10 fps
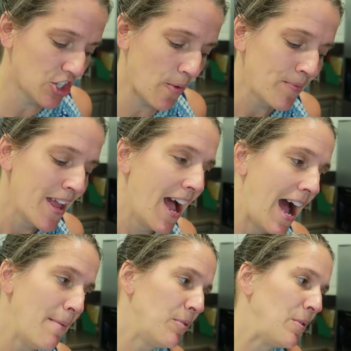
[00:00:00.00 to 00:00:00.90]
So
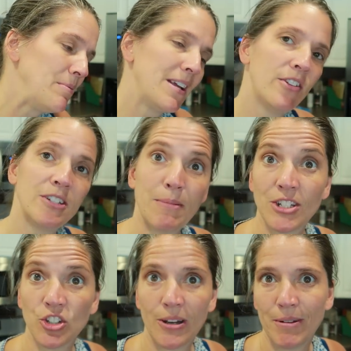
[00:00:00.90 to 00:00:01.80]
I'm gonna whip together some
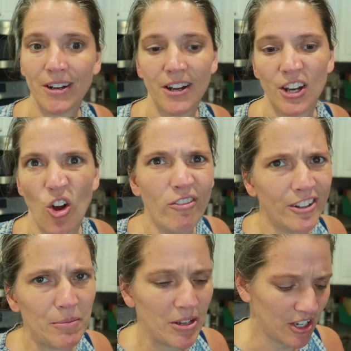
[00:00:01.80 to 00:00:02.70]
ice cream here and
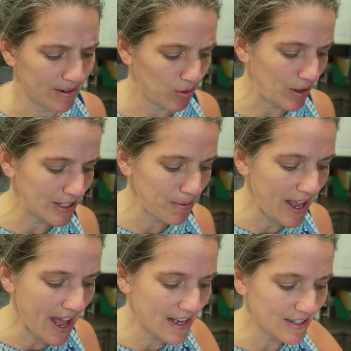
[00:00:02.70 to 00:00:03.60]
hopefully it'll be good. The recipe
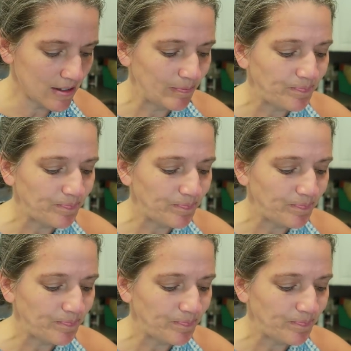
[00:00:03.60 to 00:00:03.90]
has